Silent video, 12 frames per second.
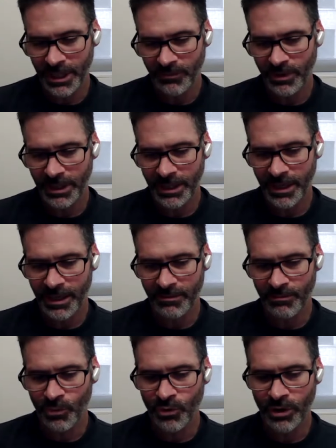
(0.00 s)
I really
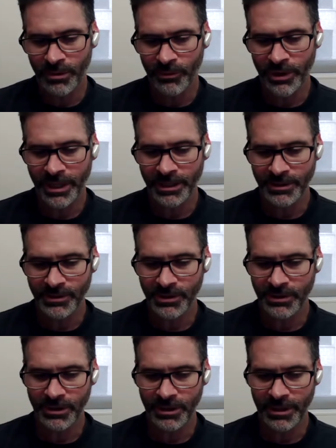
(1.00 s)
got more and more
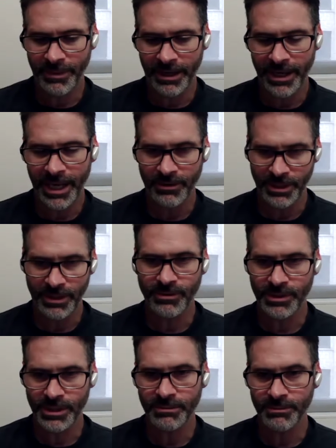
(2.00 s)
concerned about how
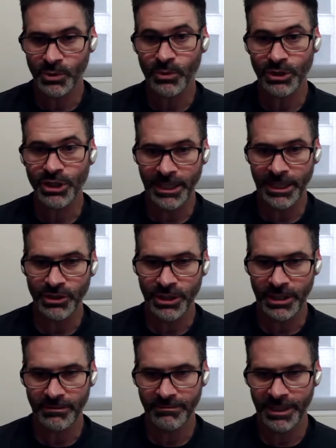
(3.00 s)
ecosystems were
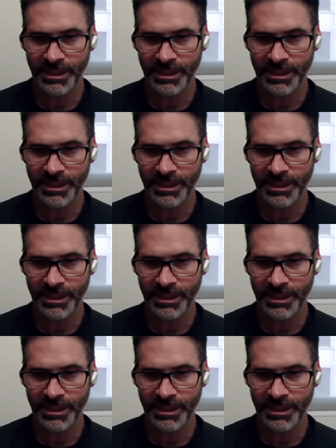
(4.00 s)
changing